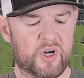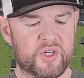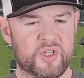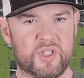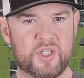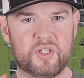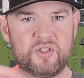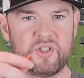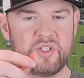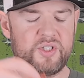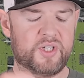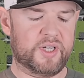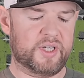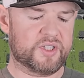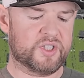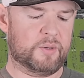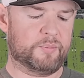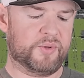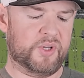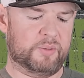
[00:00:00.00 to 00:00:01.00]
you can just take
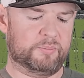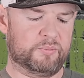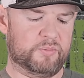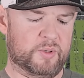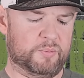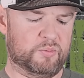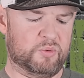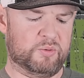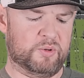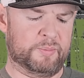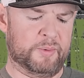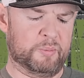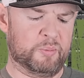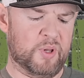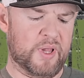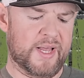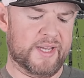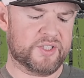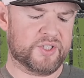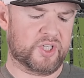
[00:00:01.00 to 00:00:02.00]
something, let me
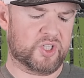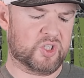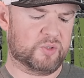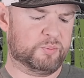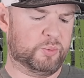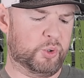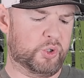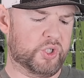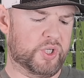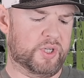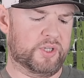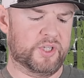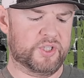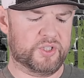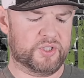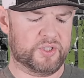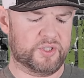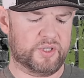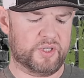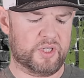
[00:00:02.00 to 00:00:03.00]
plastic, just push it in. This
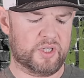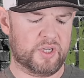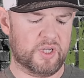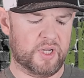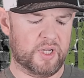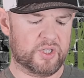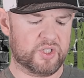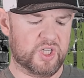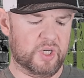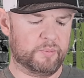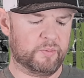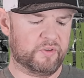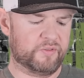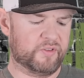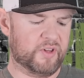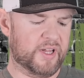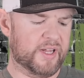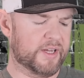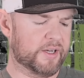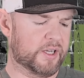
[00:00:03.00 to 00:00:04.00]
is the uh, chamber
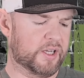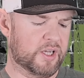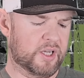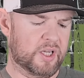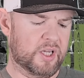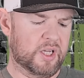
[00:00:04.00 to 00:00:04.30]
flag.